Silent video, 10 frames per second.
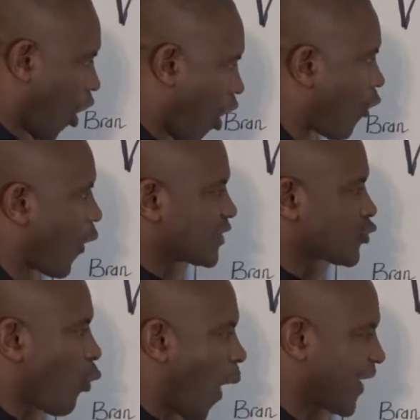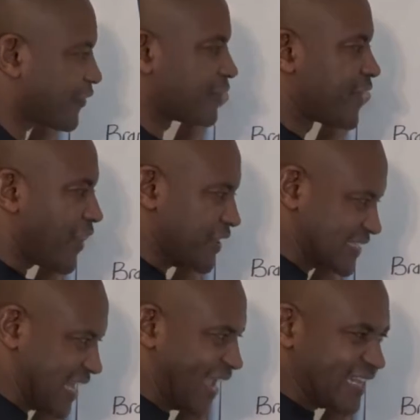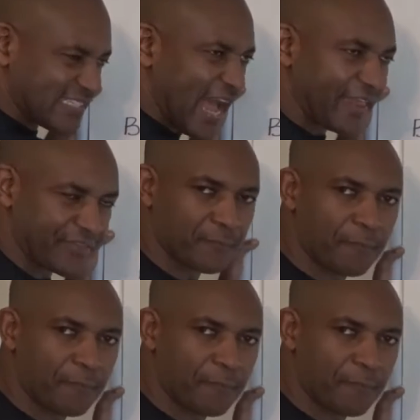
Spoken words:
always white. That is the inside.